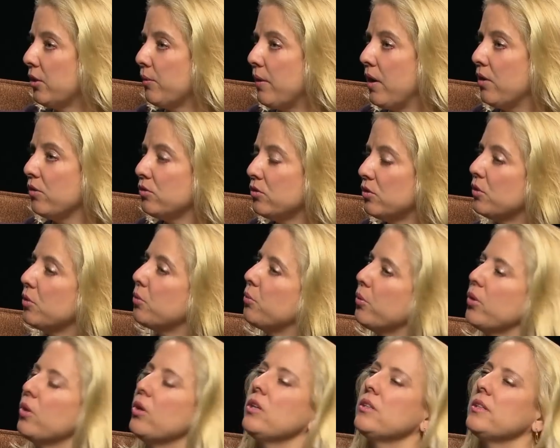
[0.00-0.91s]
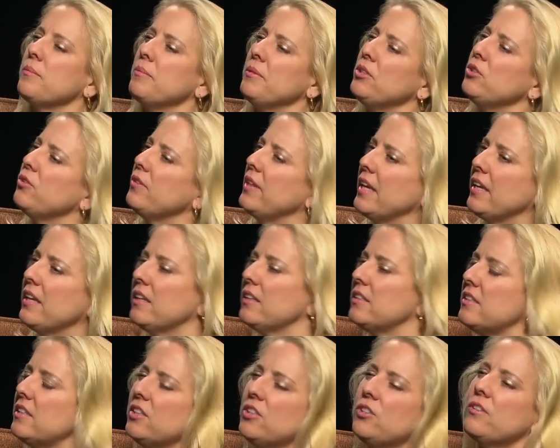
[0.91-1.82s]
go out into the world? I mean, do they
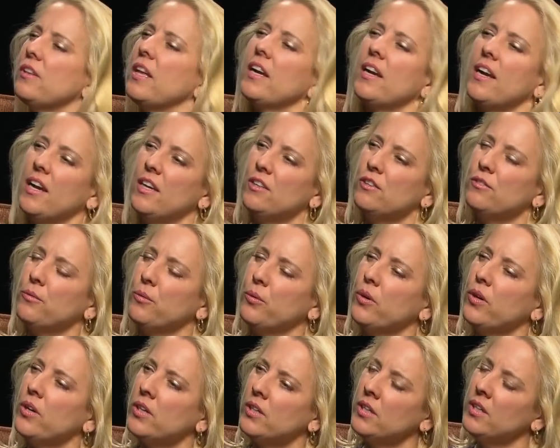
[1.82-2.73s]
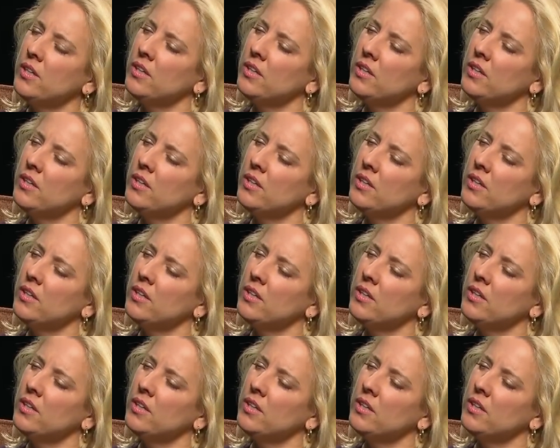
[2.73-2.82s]
continue that kind of work?